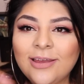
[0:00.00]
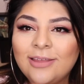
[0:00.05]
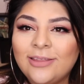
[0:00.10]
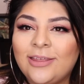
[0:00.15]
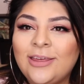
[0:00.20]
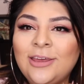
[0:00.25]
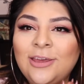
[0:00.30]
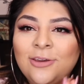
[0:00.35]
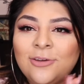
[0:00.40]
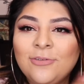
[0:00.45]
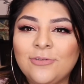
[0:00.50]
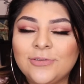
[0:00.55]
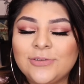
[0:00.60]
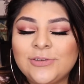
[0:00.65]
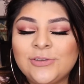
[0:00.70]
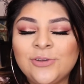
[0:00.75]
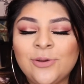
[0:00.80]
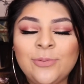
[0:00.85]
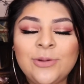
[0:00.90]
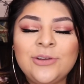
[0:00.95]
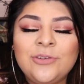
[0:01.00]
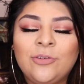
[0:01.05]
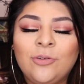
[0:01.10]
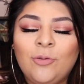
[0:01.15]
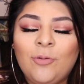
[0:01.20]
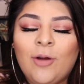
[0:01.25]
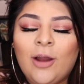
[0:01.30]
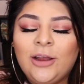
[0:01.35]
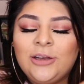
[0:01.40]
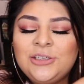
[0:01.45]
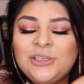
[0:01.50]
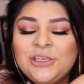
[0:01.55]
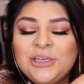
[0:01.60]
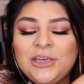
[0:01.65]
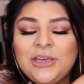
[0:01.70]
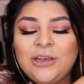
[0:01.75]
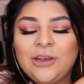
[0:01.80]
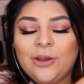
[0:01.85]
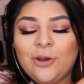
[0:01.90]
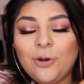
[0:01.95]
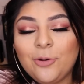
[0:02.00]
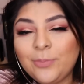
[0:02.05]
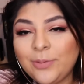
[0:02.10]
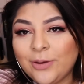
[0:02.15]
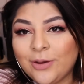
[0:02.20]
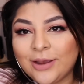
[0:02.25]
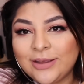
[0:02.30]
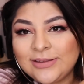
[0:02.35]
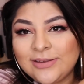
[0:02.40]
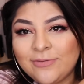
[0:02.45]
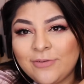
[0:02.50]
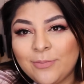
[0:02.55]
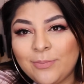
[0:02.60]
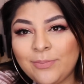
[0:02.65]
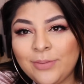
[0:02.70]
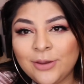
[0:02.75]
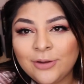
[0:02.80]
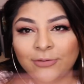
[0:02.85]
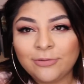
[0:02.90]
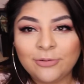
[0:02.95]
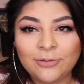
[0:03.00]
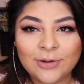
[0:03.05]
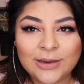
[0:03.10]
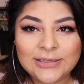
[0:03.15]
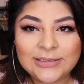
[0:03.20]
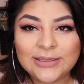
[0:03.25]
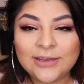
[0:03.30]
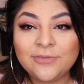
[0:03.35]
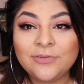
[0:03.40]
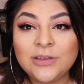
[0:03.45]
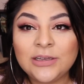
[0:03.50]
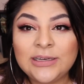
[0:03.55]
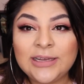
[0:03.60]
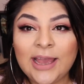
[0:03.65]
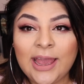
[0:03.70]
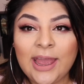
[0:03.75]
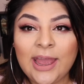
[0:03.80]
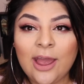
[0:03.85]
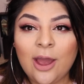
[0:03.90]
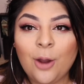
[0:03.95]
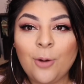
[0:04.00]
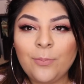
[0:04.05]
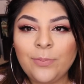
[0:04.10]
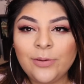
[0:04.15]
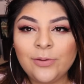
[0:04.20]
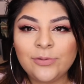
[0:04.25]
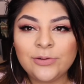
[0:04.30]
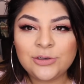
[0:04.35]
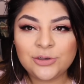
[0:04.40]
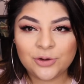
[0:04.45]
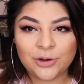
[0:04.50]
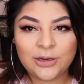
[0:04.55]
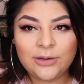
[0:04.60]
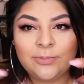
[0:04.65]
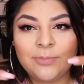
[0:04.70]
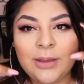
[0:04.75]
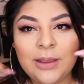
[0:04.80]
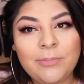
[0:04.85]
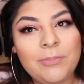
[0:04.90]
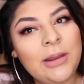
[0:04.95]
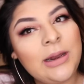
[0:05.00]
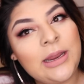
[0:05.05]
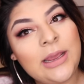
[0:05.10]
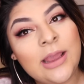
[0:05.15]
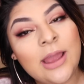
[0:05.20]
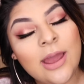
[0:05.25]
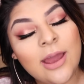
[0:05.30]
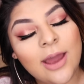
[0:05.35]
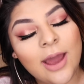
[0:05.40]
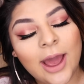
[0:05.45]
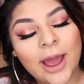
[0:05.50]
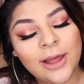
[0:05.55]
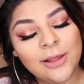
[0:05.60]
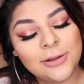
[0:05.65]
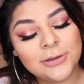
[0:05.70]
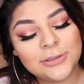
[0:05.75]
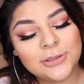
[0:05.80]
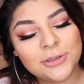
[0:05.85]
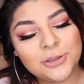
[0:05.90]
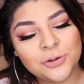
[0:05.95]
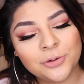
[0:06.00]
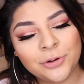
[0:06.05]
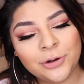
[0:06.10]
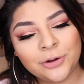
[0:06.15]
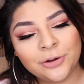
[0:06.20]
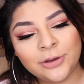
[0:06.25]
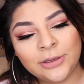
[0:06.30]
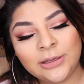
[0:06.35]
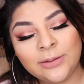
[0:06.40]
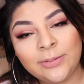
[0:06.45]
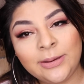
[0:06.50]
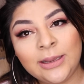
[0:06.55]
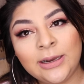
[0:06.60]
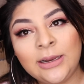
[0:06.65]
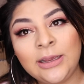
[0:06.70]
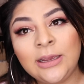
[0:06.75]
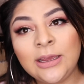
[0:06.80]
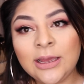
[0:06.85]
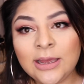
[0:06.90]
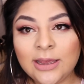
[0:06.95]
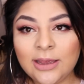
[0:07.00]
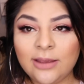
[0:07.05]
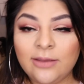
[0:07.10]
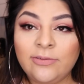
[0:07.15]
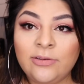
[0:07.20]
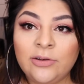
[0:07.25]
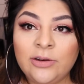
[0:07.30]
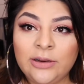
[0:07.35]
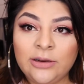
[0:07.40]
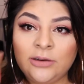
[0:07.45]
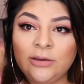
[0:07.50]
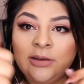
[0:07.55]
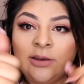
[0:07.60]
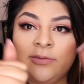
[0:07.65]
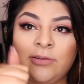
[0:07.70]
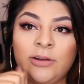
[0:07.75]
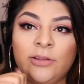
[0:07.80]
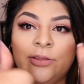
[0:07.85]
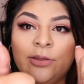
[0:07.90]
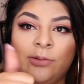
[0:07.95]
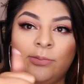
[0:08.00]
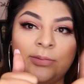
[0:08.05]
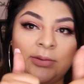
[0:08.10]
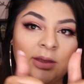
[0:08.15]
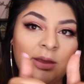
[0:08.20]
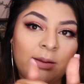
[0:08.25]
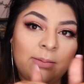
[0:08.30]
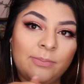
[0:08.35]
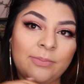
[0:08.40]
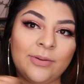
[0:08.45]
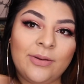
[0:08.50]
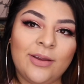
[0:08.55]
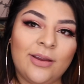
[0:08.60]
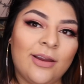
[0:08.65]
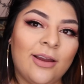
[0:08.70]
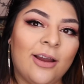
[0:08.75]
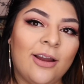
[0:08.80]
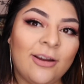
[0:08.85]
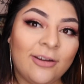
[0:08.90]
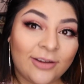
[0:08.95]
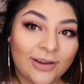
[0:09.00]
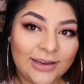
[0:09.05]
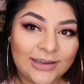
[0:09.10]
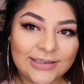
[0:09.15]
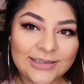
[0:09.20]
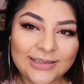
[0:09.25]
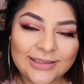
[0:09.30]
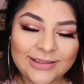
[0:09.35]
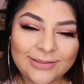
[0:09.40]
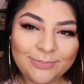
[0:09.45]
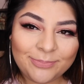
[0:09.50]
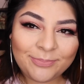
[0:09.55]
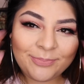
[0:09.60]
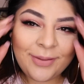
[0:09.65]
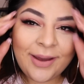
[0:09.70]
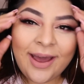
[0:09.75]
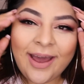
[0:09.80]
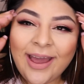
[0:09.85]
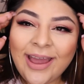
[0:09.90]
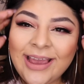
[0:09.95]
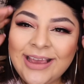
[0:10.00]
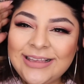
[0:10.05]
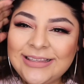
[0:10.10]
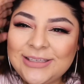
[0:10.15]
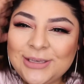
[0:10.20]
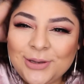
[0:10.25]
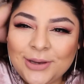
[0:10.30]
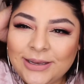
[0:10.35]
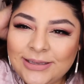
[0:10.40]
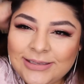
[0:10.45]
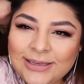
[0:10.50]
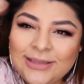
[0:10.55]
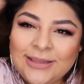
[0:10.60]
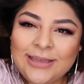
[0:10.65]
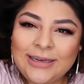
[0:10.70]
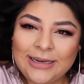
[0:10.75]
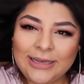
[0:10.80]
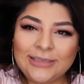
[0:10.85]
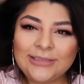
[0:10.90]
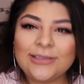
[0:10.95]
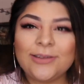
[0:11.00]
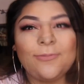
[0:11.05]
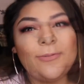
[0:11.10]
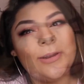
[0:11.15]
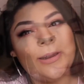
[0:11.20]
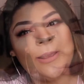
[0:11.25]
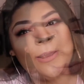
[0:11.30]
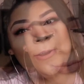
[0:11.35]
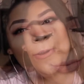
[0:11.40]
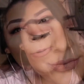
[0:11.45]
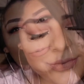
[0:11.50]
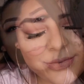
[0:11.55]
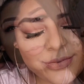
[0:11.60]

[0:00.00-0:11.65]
Thank you so much for watching. I hope you guys have a beautiful rest of the day. I hope you enjoyed my mini eye look tutorial in the beginning. If you did, give it a thumbs up. Alright, bye. See you guys in the next video.